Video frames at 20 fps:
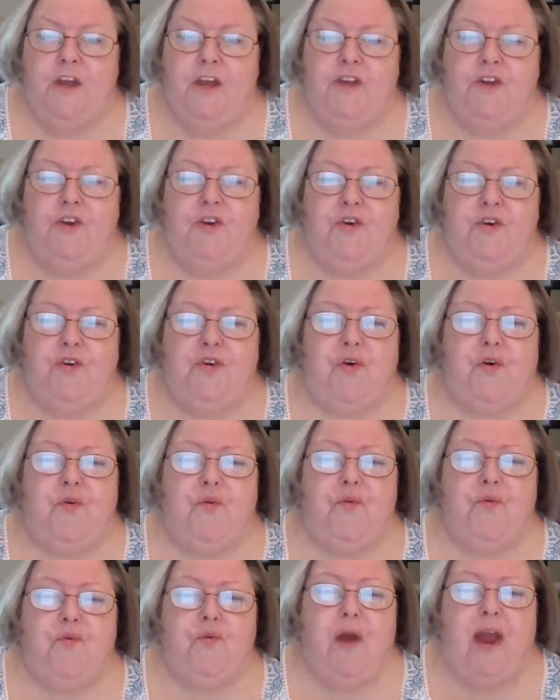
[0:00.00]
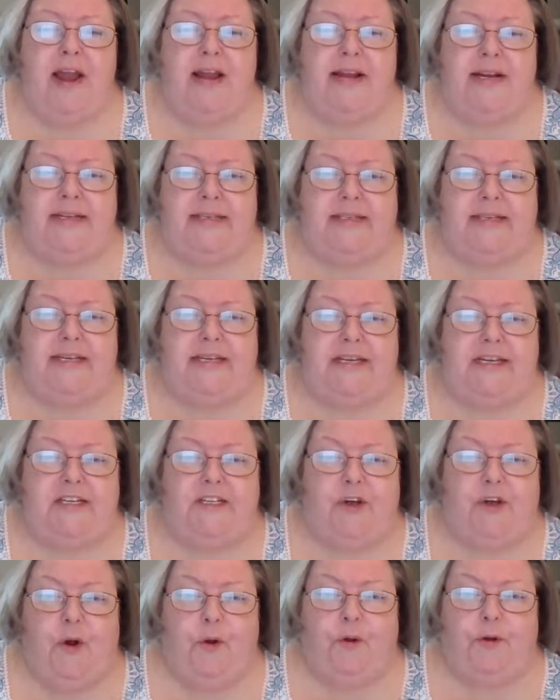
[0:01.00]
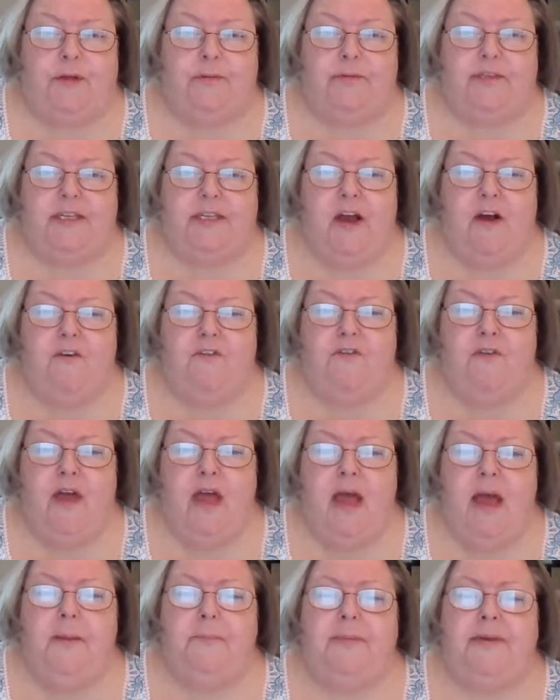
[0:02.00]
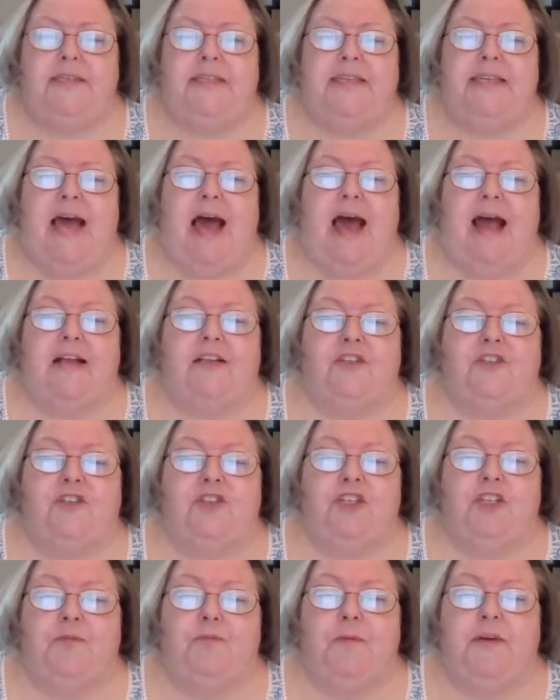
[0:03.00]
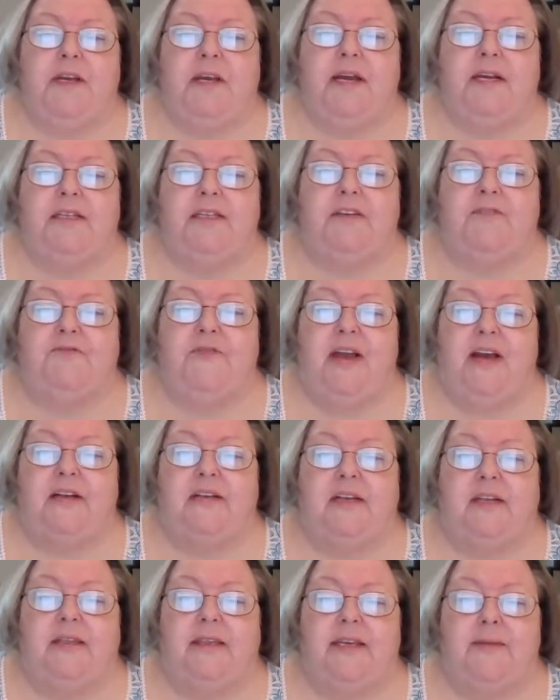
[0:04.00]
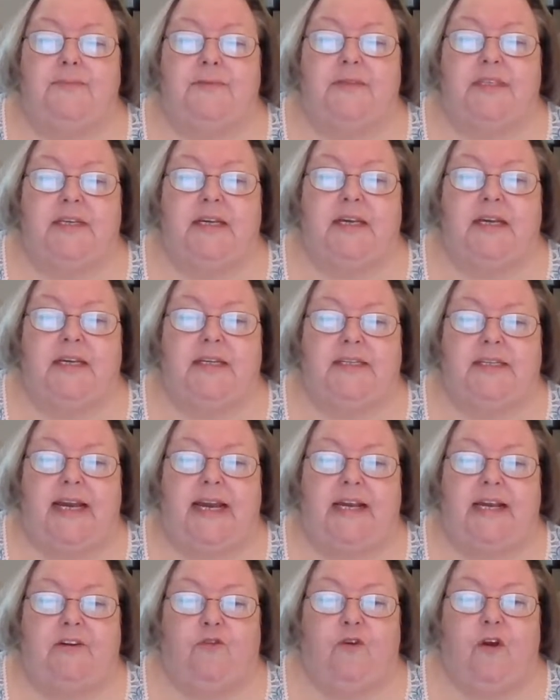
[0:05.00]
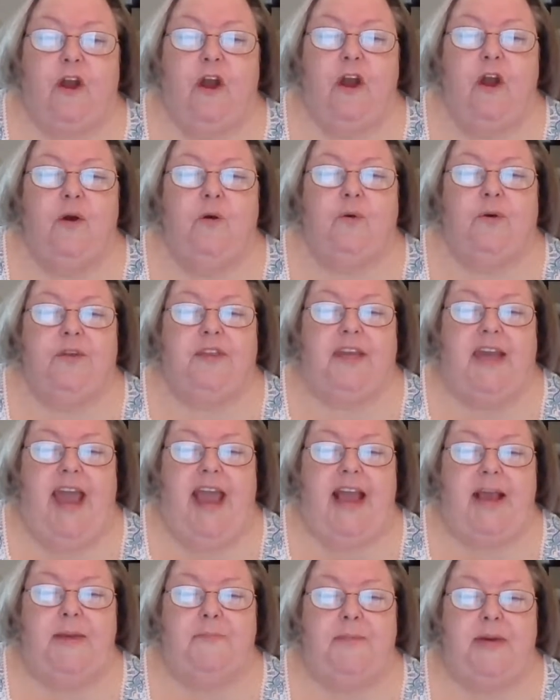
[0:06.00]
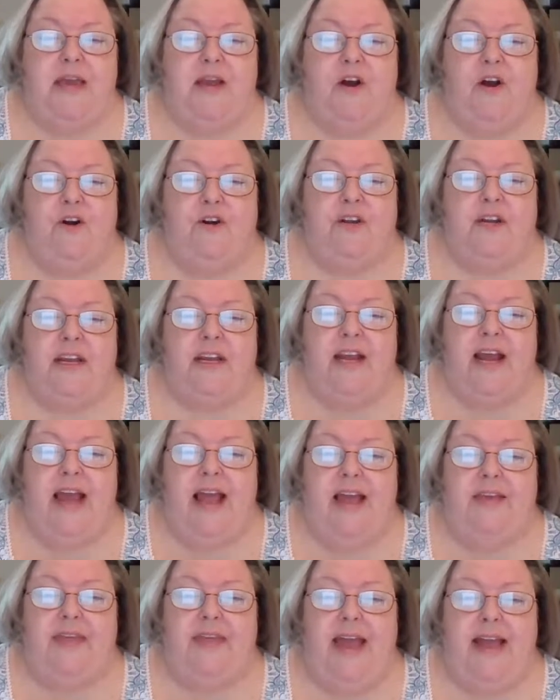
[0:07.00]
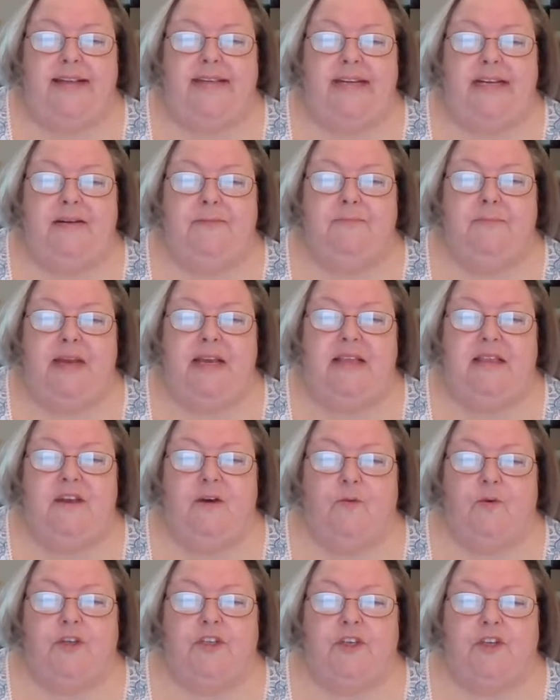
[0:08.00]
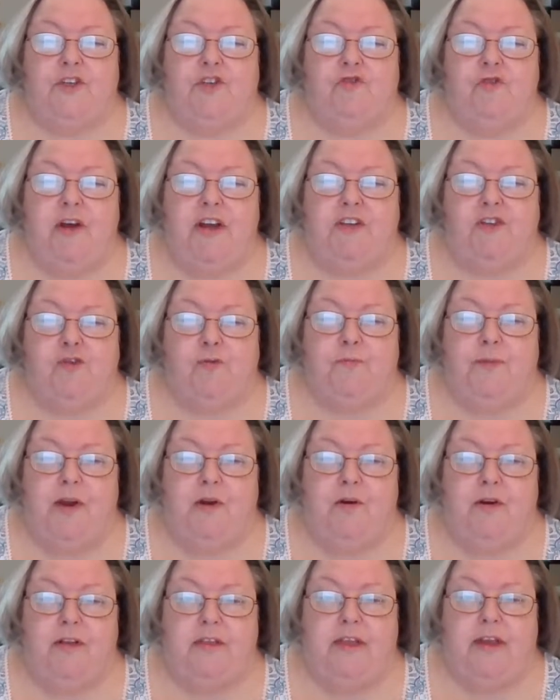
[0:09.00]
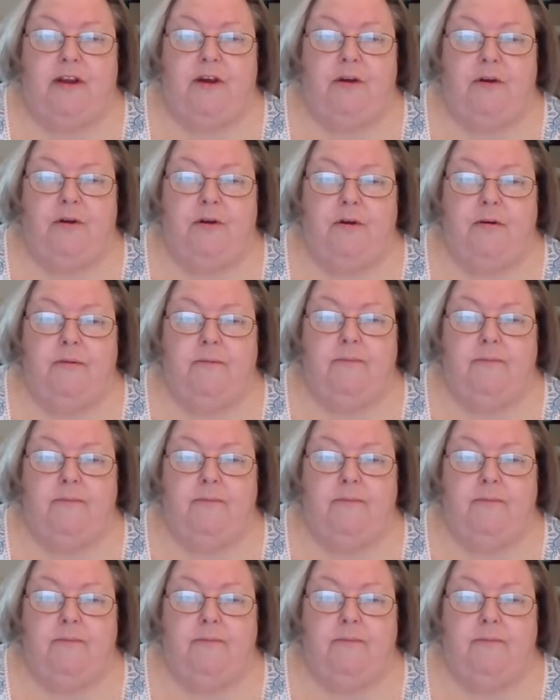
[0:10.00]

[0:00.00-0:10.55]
You're crazy, he told himself. Besides, just because he found a lipstick container with KB on it, that didn't mean there was a treasure buried there.